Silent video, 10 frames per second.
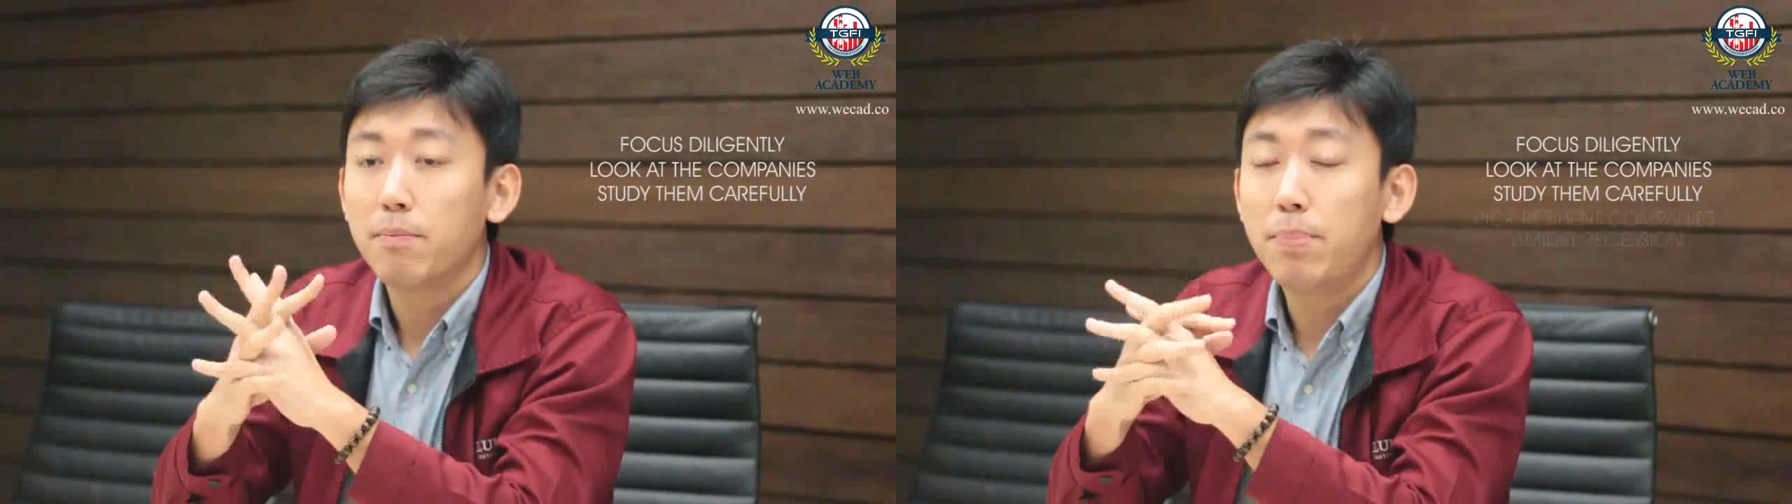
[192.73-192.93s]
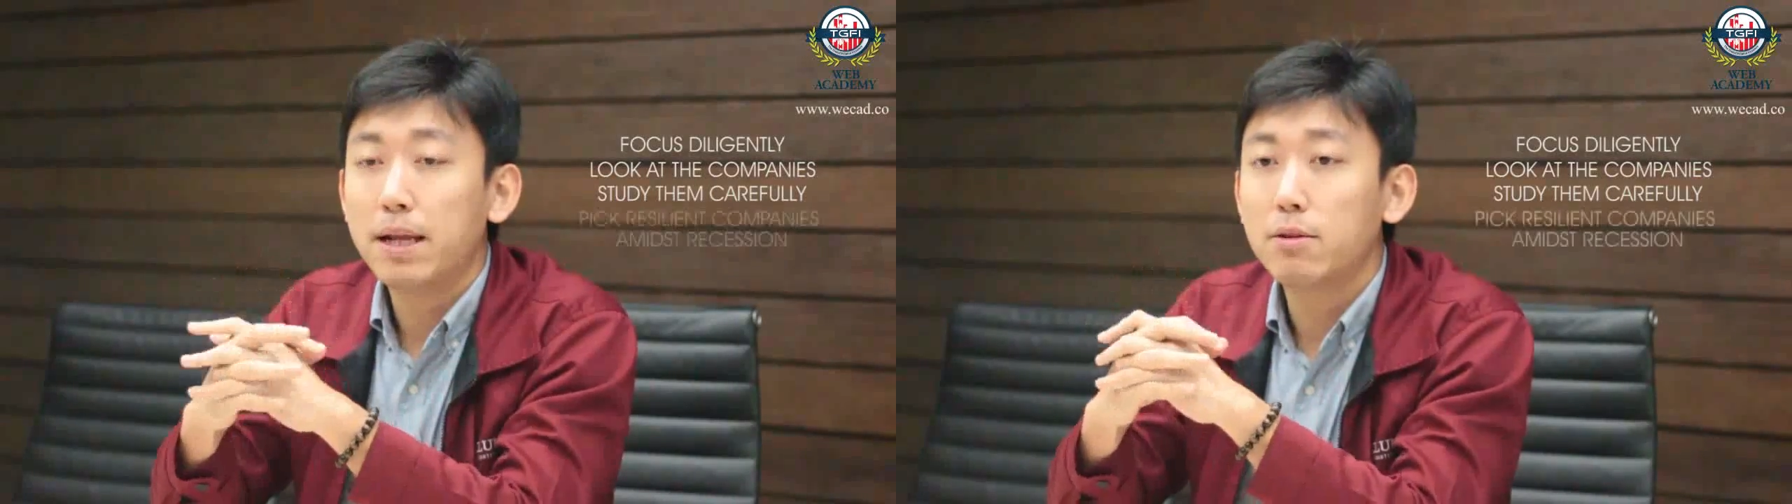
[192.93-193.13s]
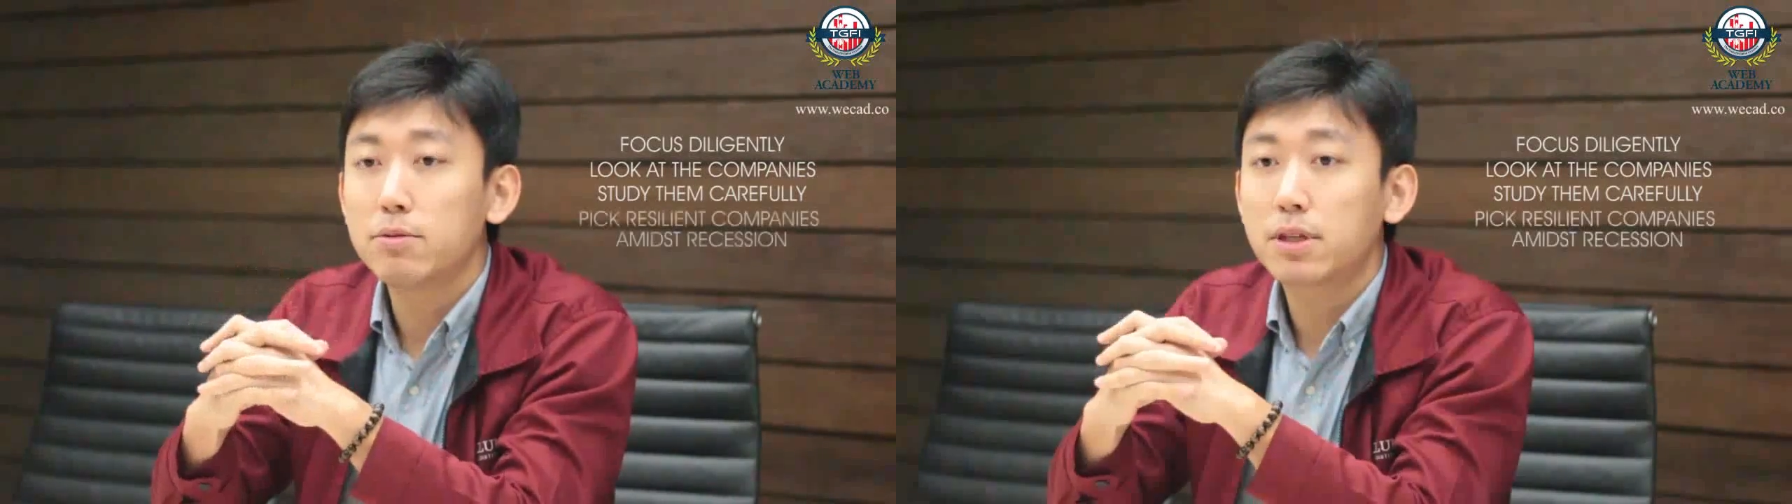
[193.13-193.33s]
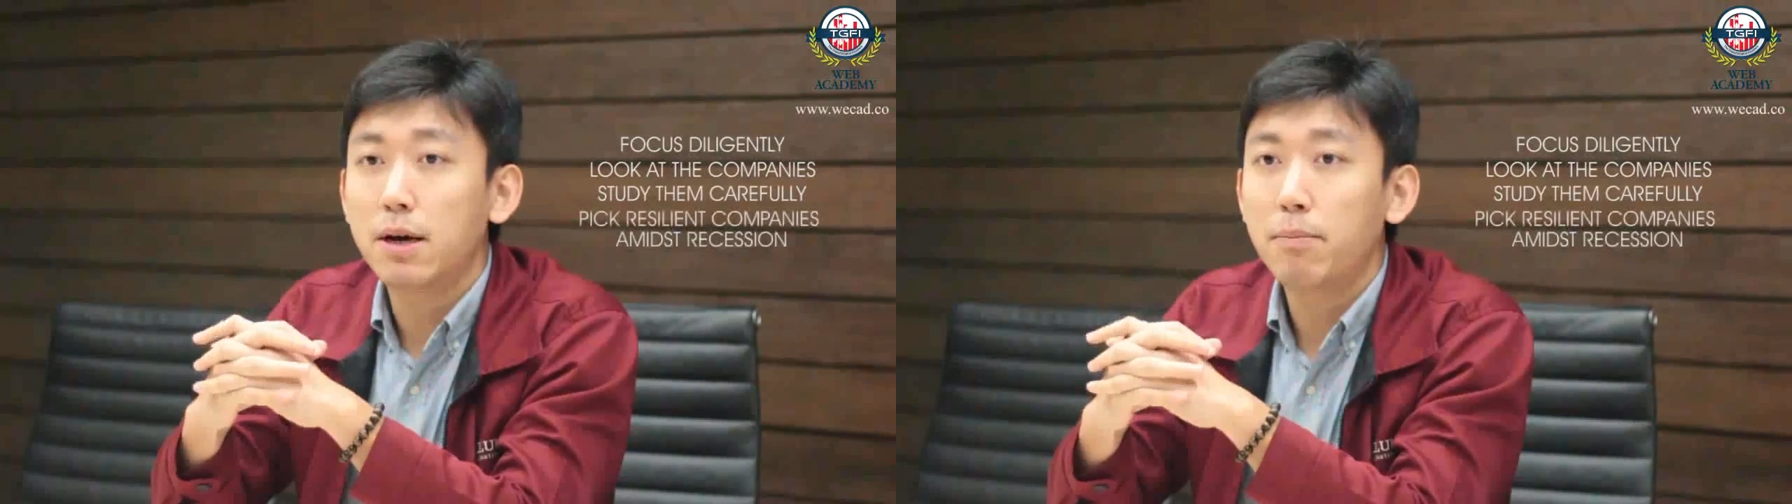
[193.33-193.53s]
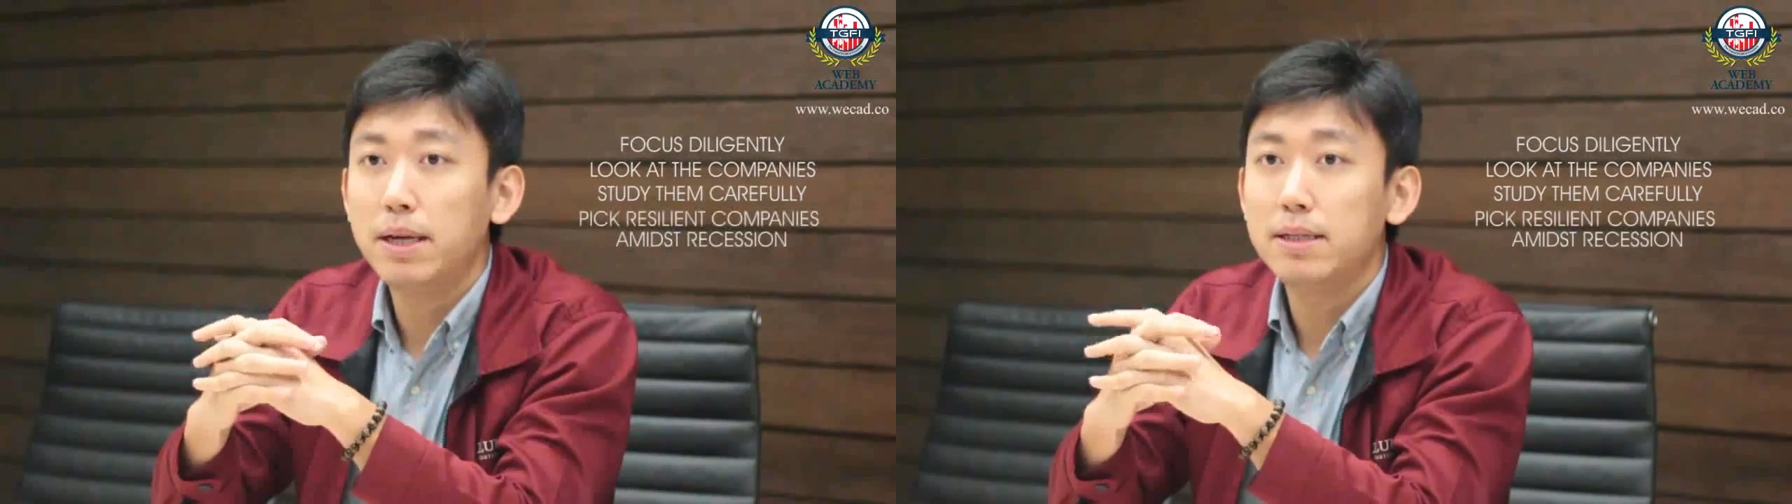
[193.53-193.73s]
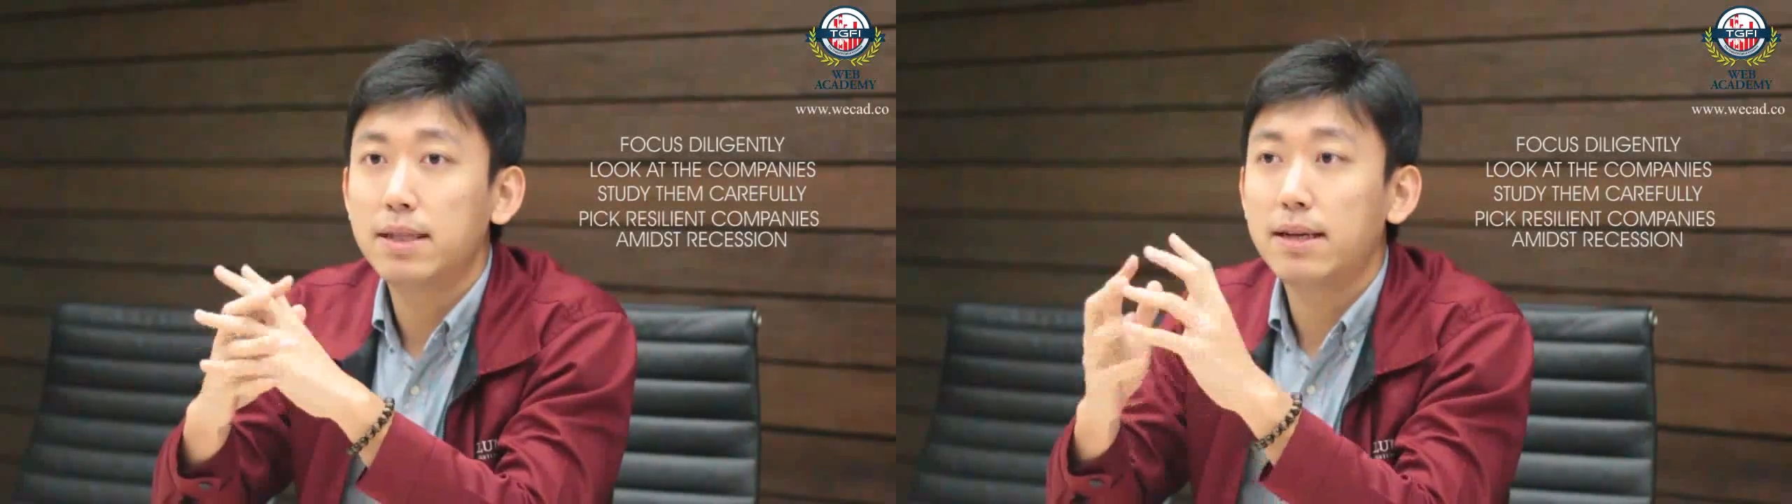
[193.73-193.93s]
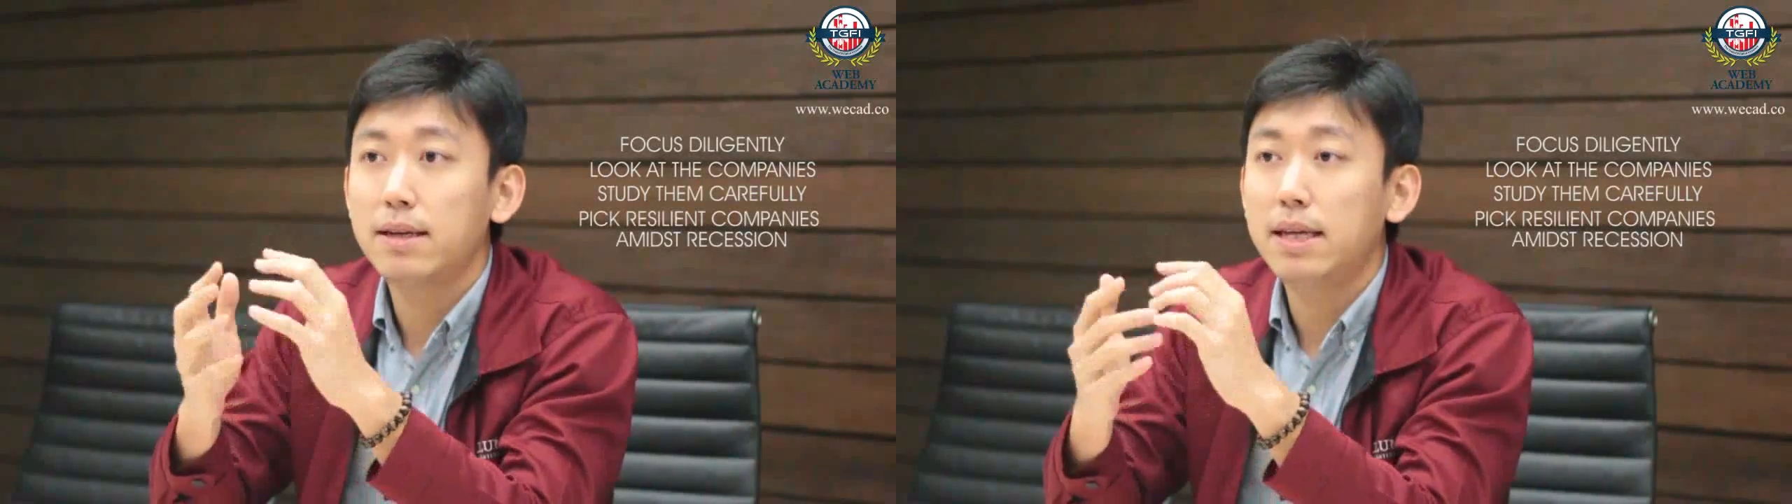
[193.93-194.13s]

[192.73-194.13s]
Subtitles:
pick those companies that